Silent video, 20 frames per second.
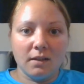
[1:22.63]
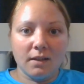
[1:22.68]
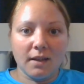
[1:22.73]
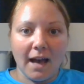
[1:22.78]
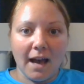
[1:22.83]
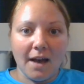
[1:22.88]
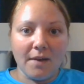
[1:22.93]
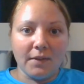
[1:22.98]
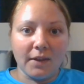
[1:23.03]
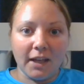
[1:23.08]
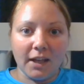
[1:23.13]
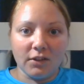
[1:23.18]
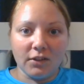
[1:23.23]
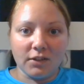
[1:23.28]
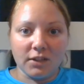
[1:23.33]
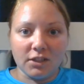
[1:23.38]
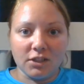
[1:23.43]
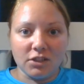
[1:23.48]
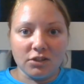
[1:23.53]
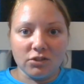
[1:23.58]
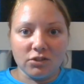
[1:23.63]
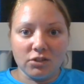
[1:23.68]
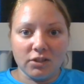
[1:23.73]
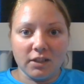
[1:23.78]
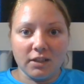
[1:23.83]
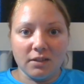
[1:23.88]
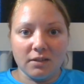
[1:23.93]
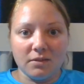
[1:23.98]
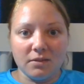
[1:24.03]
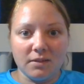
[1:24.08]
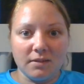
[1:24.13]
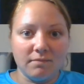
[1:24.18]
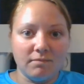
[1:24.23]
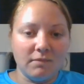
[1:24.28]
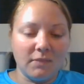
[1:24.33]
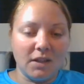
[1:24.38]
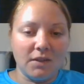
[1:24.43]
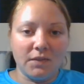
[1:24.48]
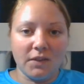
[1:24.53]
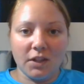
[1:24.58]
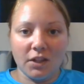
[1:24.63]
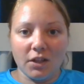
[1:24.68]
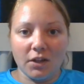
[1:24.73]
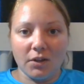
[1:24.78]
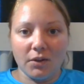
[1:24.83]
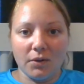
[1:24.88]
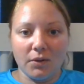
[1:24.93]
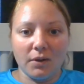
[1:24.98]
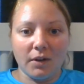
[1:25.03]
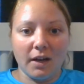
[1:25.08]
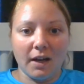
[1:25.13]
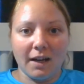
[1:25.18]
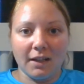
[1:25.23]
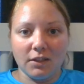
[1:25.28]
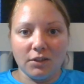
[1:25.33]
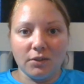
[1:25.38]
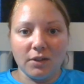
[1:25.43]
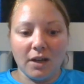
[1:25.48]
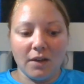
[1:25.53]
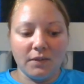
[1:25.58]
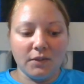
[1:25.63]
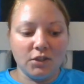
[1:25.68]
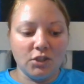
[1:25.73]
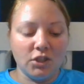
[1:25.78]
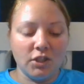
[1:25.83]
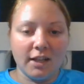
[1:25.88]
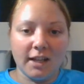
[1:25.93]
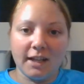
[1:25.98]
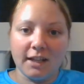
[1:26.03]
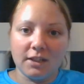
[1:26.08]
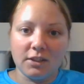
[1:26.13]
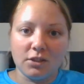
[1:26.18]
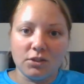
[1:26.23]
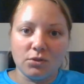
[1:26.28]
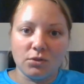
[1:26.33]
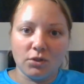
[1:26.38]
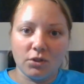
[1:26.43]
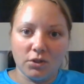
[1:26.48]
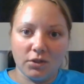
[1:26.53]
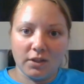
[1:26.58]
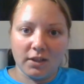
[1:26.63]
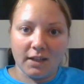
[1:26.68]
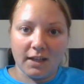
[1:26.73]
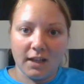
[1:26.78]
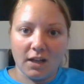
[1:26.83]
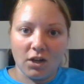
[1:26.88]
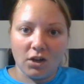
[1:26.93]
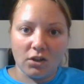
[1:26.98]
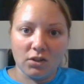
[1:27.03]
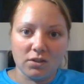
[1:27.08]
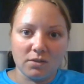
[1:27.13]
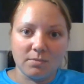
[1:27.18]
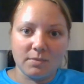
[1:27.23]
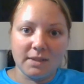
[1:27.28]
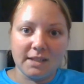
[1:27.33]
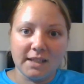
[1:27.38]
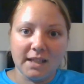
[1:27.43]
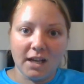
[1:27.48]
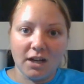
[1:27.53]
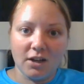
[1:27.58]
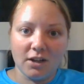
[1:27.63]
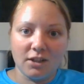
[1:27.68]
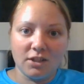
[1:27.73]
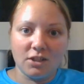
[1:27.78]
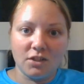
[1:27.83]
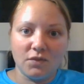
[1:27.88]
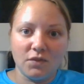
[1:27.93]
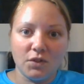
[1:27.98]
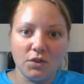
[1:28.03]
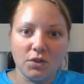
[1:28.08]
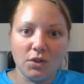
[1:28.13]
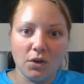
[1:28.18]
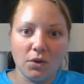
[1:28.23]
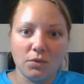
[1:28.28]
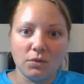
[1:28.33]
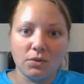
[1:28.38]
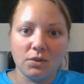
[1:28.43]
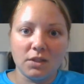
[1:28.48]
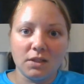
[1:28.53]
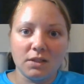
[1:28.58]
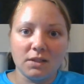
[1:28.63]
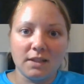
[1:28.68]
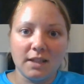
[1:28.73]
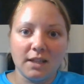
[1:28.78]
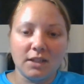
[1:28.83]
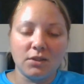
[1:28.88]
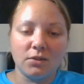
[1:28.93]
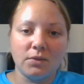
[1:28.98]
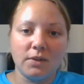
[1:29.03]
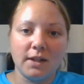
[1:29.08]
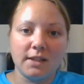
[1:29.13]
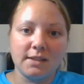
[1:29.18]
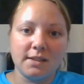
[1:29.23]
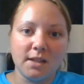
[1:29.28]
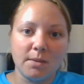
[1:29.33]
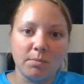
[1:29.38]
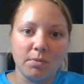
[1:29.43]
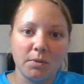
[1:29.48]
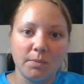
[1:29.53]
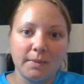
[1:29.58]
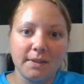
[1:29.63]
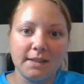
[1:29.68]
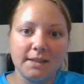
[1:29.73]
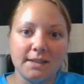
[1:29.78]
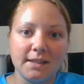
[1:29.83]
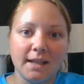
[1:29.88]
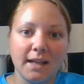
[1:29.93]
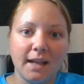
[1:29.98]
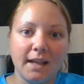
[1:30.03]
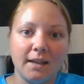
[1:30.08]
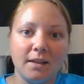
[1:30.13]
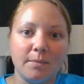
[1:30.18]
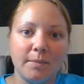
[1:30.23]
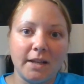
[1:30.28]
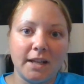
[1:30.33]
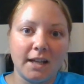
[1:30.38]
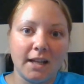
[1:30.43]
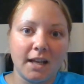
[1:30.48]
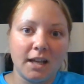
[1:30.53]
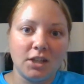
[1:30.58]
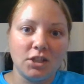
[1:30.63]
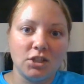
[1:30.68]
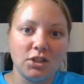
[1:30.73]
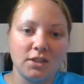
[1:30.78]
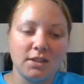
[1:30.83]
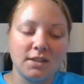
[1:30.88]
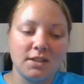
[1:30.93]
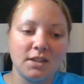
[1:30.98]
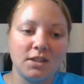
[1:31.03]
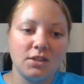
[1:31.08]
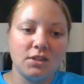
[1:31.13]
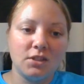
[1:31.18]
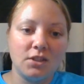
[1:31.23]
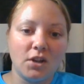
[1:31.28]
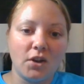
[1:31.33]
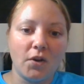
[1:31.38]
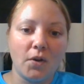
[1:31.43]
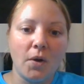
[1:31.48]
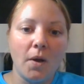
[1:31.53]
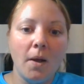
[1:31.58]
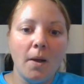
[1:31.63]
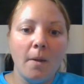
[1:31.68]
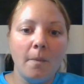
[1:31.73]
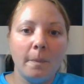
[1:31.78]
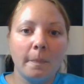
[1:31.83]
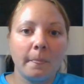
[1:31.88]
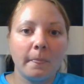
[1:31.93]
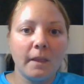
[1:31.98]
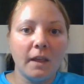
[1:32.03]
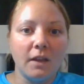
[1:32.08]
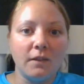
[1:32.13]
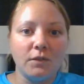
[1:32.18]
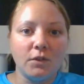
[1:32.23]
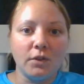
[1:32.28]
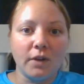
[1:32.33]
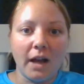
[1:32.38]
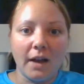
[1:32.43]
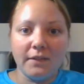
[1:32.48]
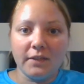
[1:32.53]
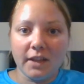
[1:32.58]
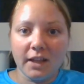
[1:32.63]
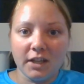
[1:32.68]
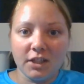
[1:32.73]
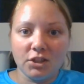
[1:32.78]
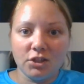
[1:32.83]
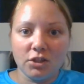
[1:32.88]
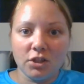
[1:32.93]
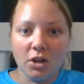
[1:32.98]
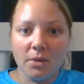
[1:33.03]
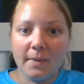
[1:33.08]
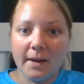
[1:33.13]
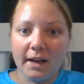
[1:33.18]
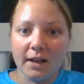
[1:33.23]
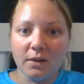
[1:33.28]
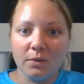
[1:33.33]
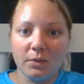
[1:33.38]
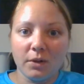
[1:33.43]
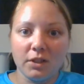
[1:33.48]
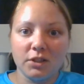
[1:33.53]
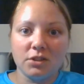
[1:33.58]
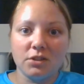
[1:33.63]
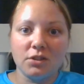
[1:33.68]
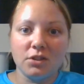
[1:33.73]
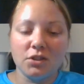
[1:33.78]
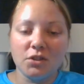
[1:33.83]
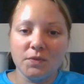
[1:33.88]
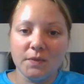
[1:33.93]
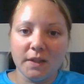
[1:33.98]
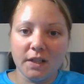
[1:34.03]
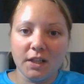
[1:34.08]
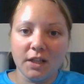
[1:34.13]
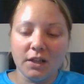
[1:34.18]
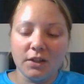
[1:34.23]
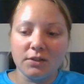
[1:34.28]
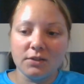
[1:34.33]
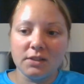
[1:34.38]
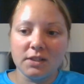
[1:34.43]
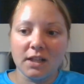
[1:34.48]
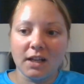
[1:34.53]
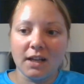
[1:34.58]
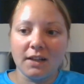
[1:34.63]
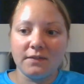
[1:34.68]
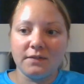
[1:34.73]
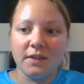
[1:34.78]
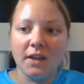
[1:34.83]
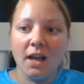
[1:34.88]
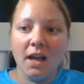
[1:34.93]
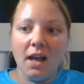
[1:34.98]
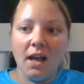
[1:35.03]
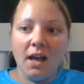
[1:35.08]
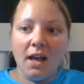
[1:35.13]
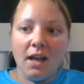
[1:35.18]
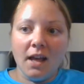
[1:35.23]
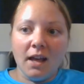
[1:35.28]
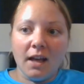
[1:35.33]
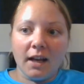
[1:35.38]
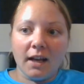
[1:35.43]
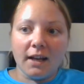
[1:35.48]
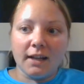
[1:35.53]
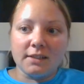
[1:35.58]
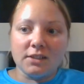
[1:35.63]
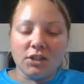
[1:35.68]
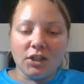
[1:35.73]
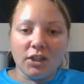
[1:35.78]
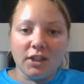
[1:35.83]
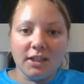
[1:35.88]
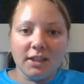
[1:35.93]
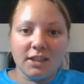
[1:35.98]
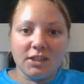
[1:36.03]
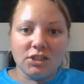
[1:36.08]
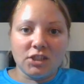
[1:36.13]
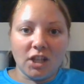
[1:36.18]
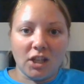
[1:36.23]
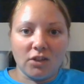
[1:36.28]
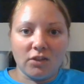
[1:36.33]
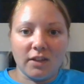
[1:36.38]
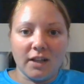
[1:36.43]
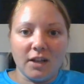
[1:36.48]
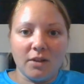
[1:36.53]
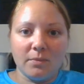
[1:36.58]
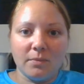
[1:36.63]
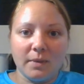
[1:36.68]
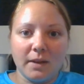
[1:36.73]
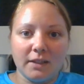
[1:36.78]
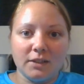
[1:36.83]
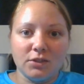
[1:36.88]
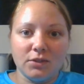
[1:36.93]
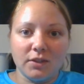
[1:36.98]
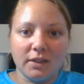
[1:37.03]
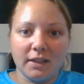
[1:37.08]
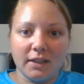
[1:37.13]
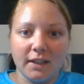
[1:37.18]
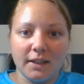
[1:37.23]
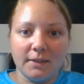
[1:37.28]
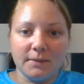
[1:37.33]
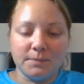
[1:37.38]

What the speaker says: having healthy children, even though I do have a genetic disorder that can cause miscarriage if you don't take the right supplements and medications. So if you're having that issue, go back and watch those videos. I've started this channel out by doing